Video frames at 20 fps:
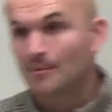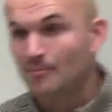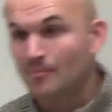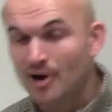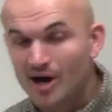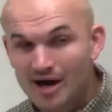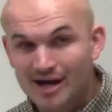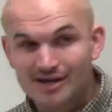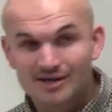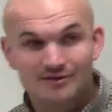
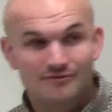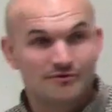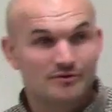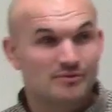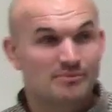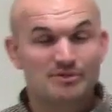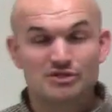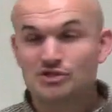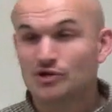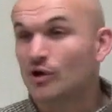But for
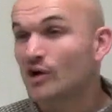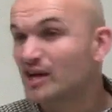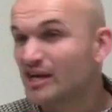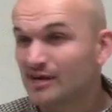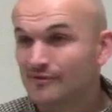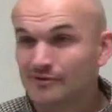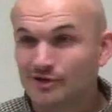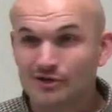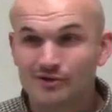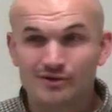the majority
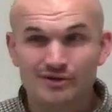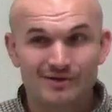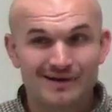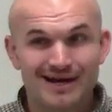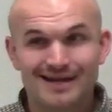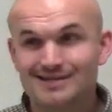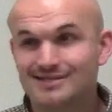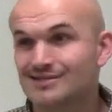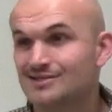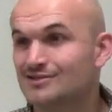of you, you
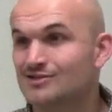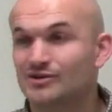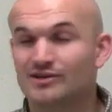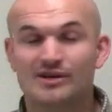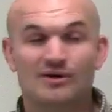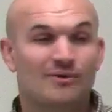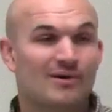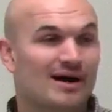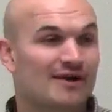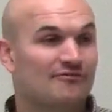guys just don't
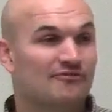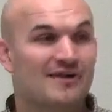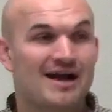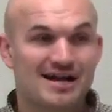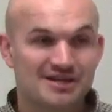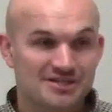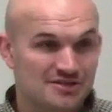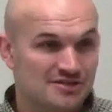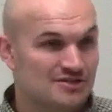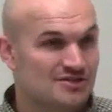even want
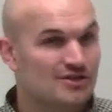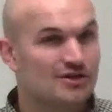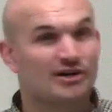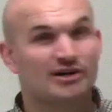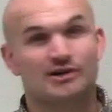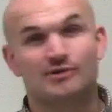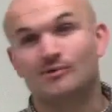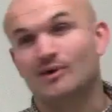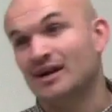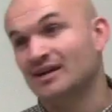fractions. You don't
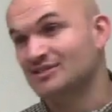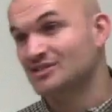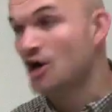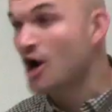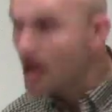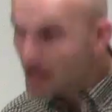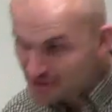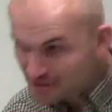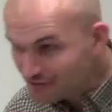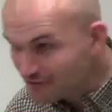even want to
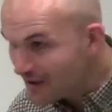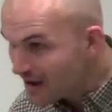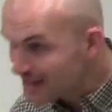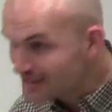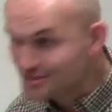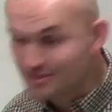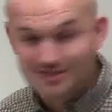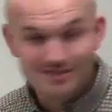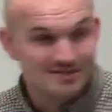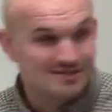talk to
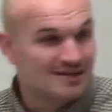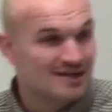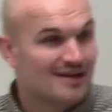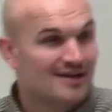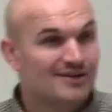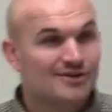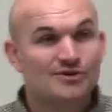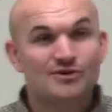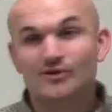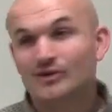fractions.
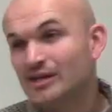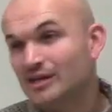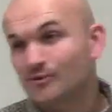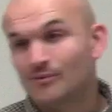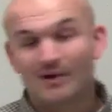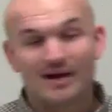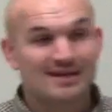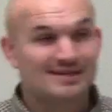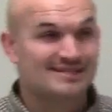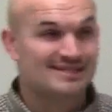You don't even
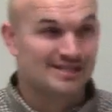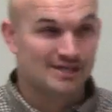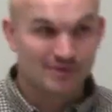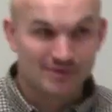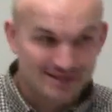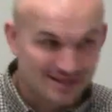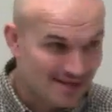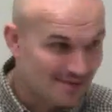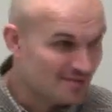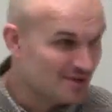want to deal
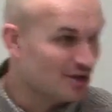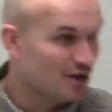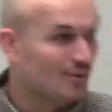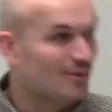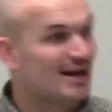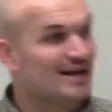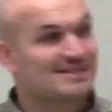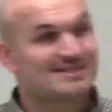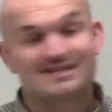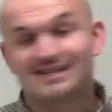with them. You don't
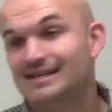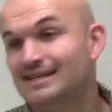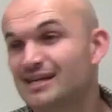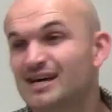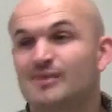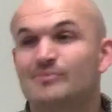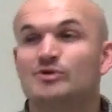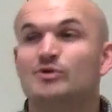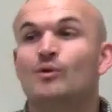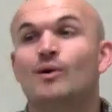want to see
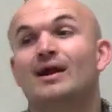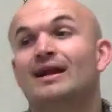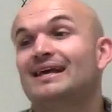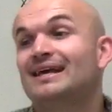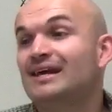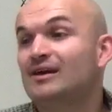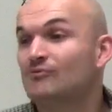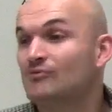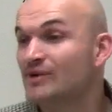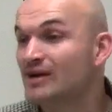them. You want to
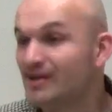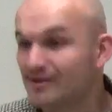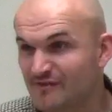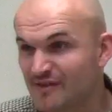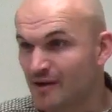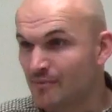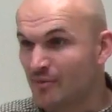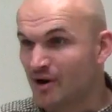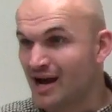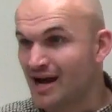get rid of
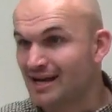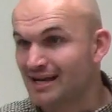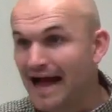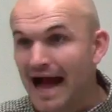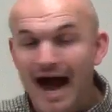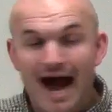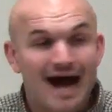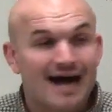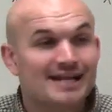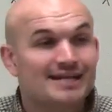them, right?
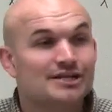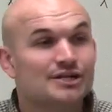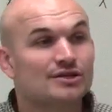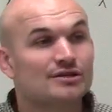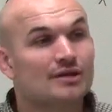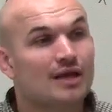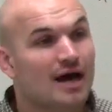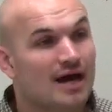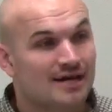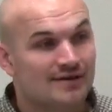Out of your
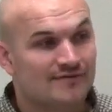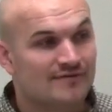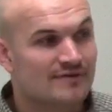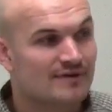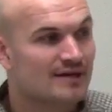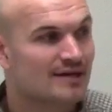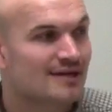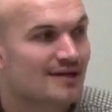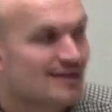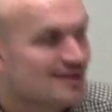life.
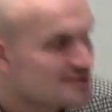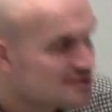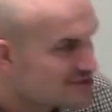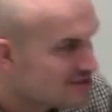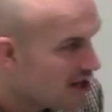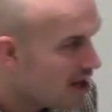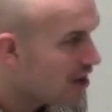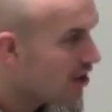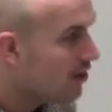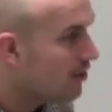
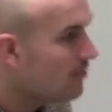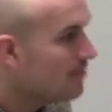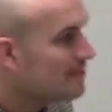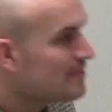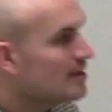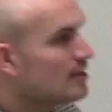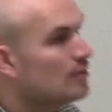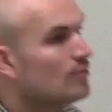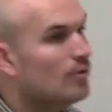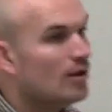So
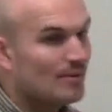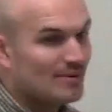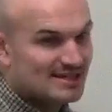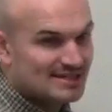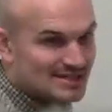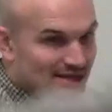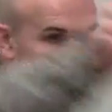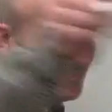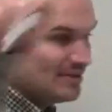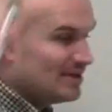what we
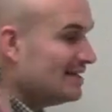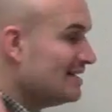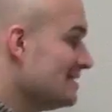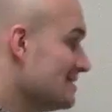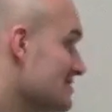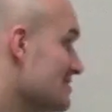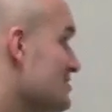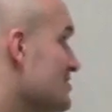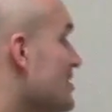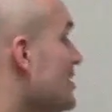simply need
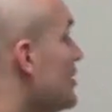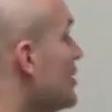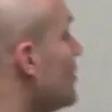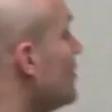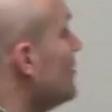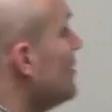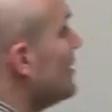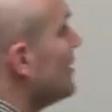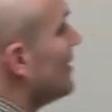to do